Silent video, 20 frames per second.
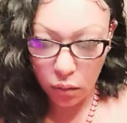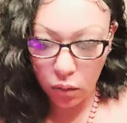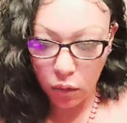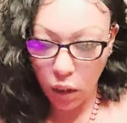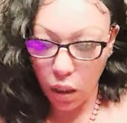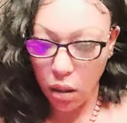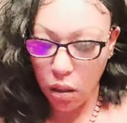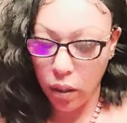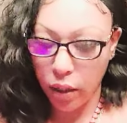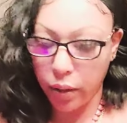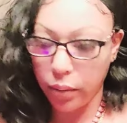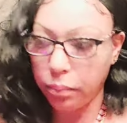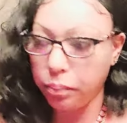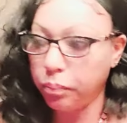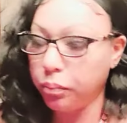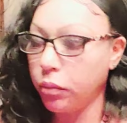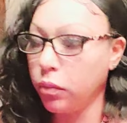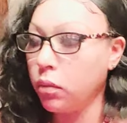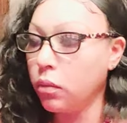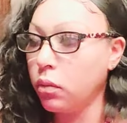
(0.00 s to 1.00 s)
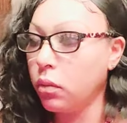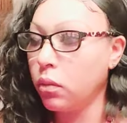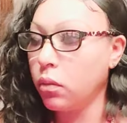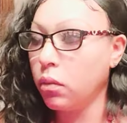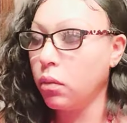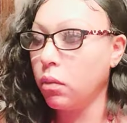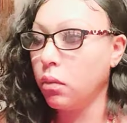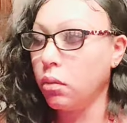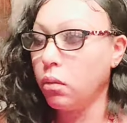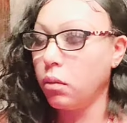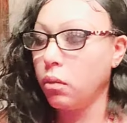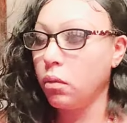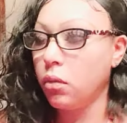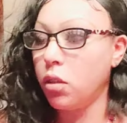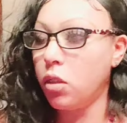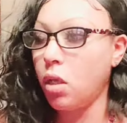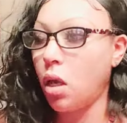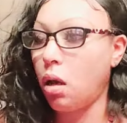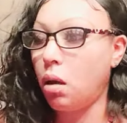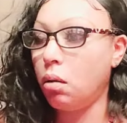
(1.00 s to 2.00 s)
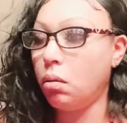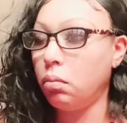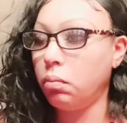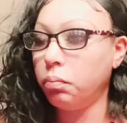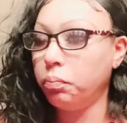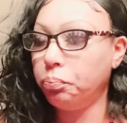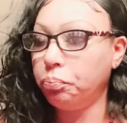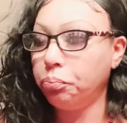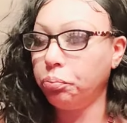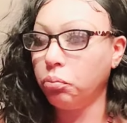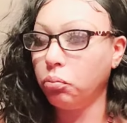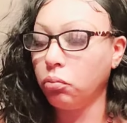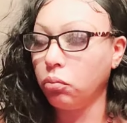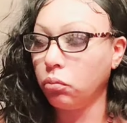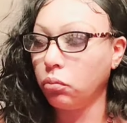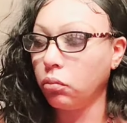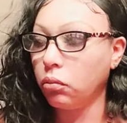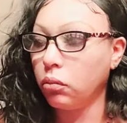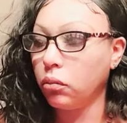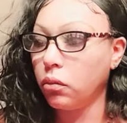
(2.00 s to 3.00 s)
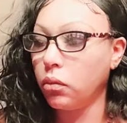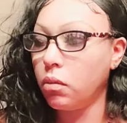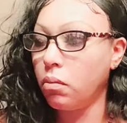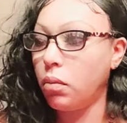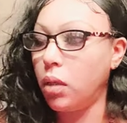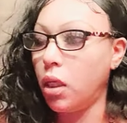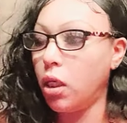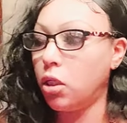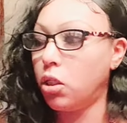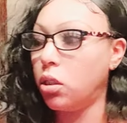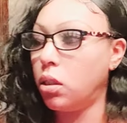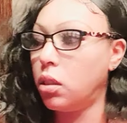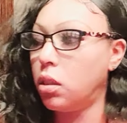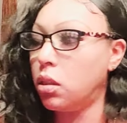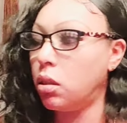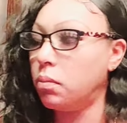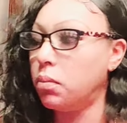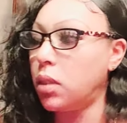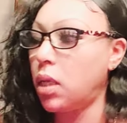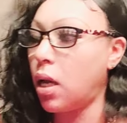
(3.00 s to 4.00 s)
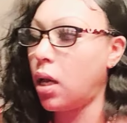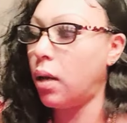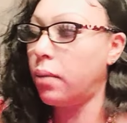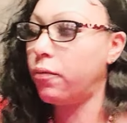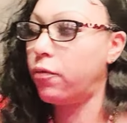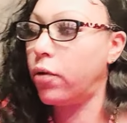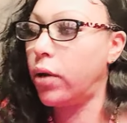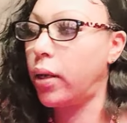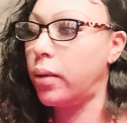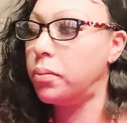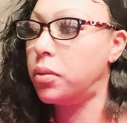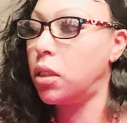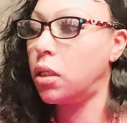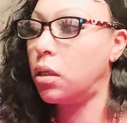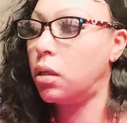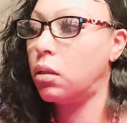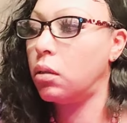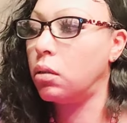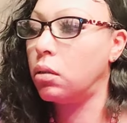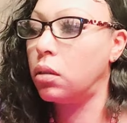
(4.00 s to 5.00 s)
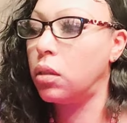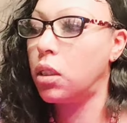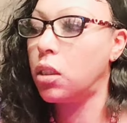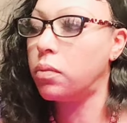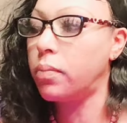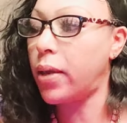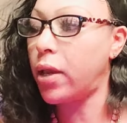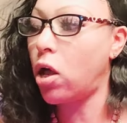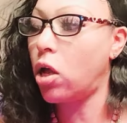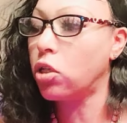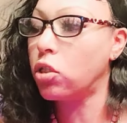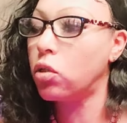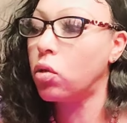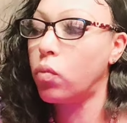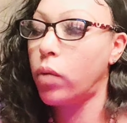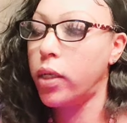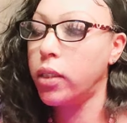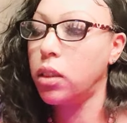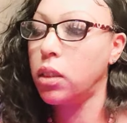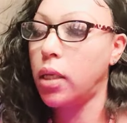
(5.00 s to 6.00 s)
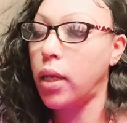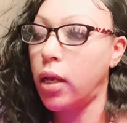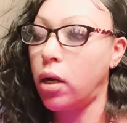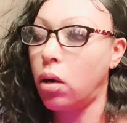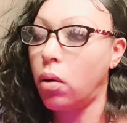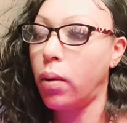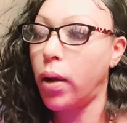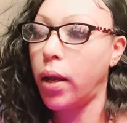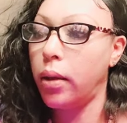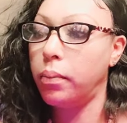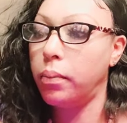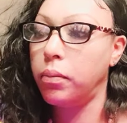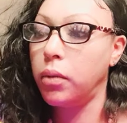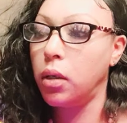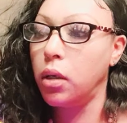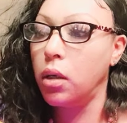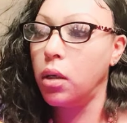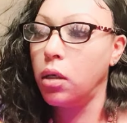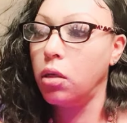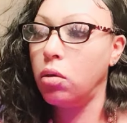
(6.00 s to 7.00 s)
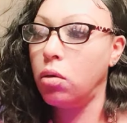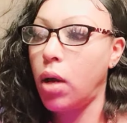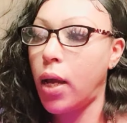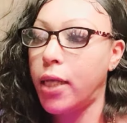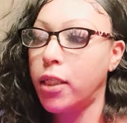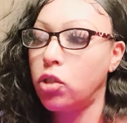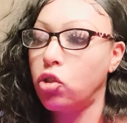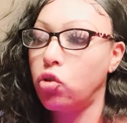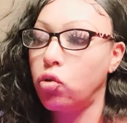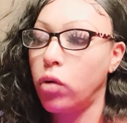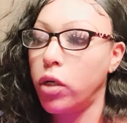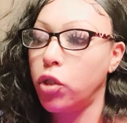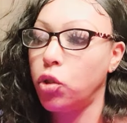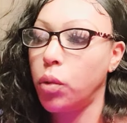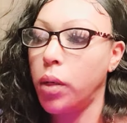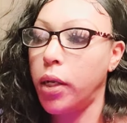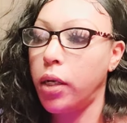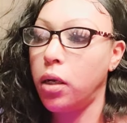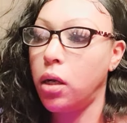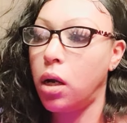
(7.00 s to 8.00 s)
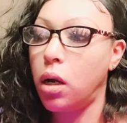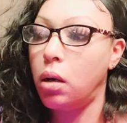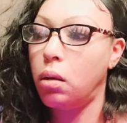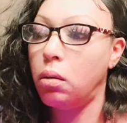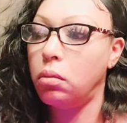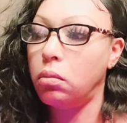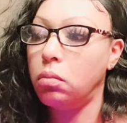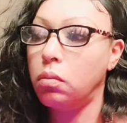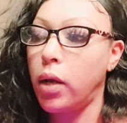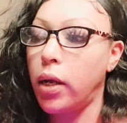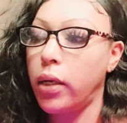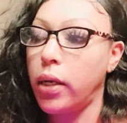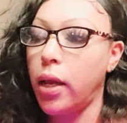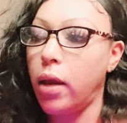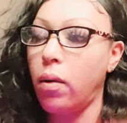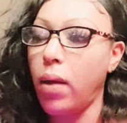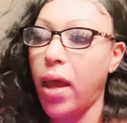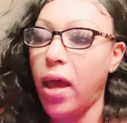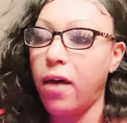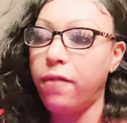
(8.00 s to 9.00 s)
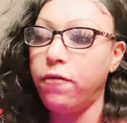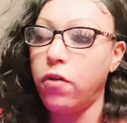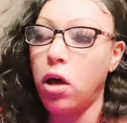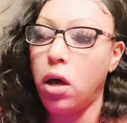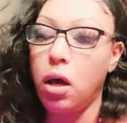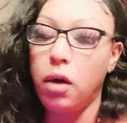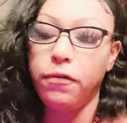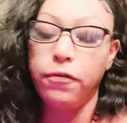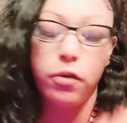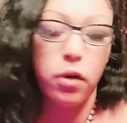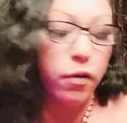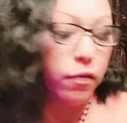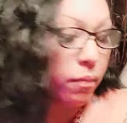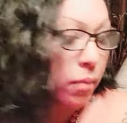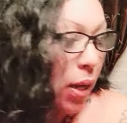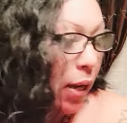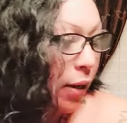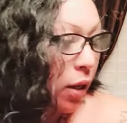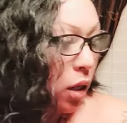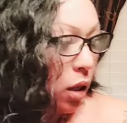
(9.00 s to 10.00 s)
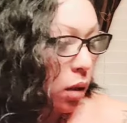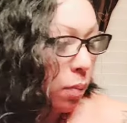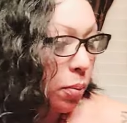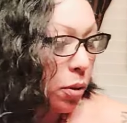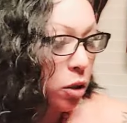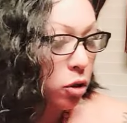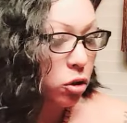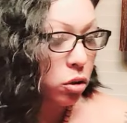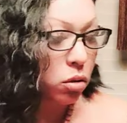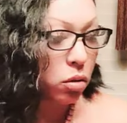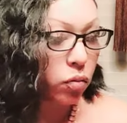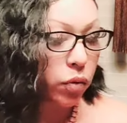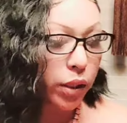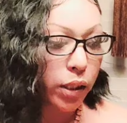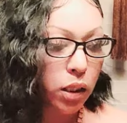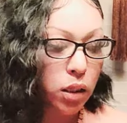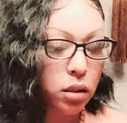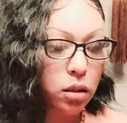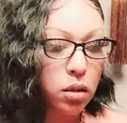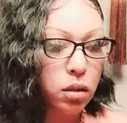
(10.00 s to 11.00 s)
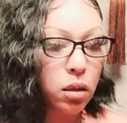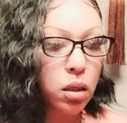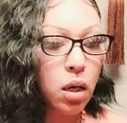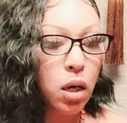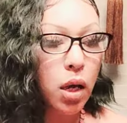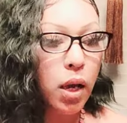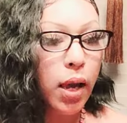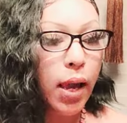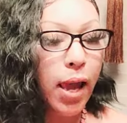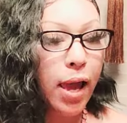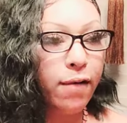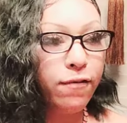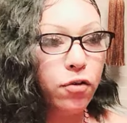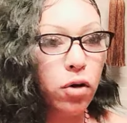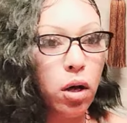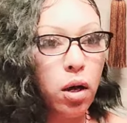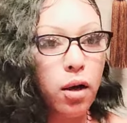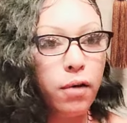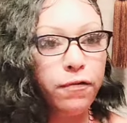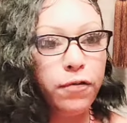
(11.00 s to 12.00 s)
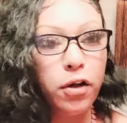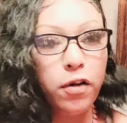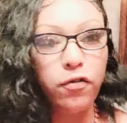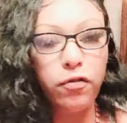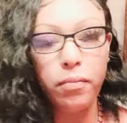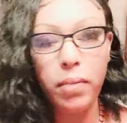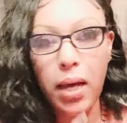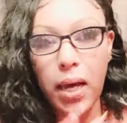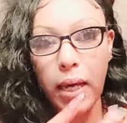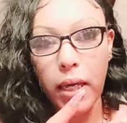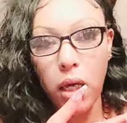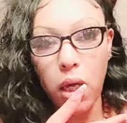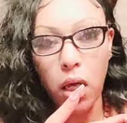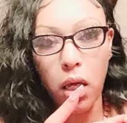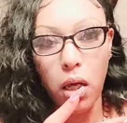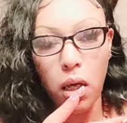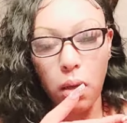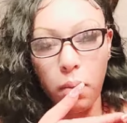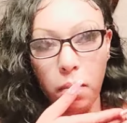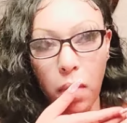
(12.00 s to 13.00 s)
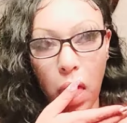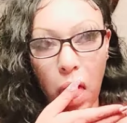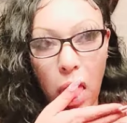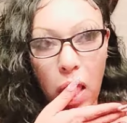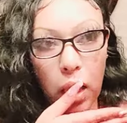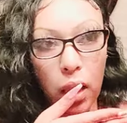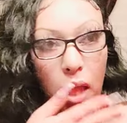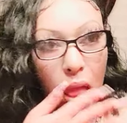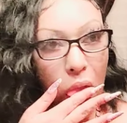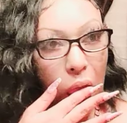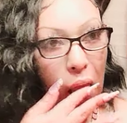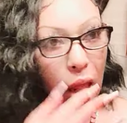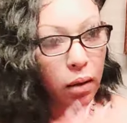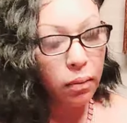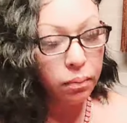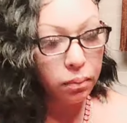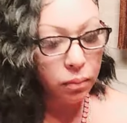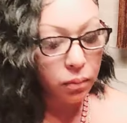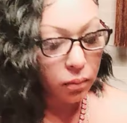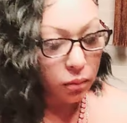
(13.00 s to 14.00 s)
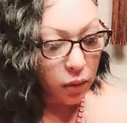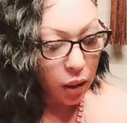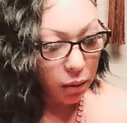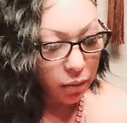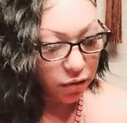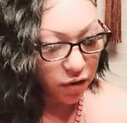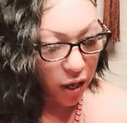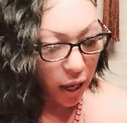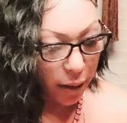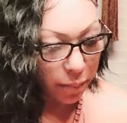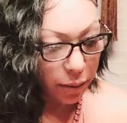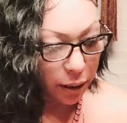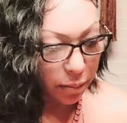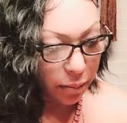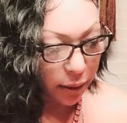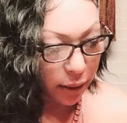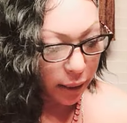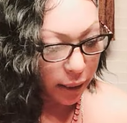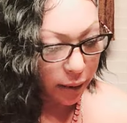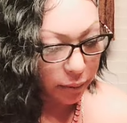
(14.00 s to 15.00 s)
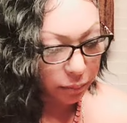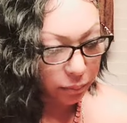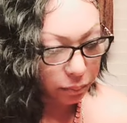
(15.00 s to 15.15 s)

All right. So let me get some time frames here. This may also resonate, all right? You guys can join Train to Go. Right now, half off of my uh, personal reads, half off of my um, VIP plan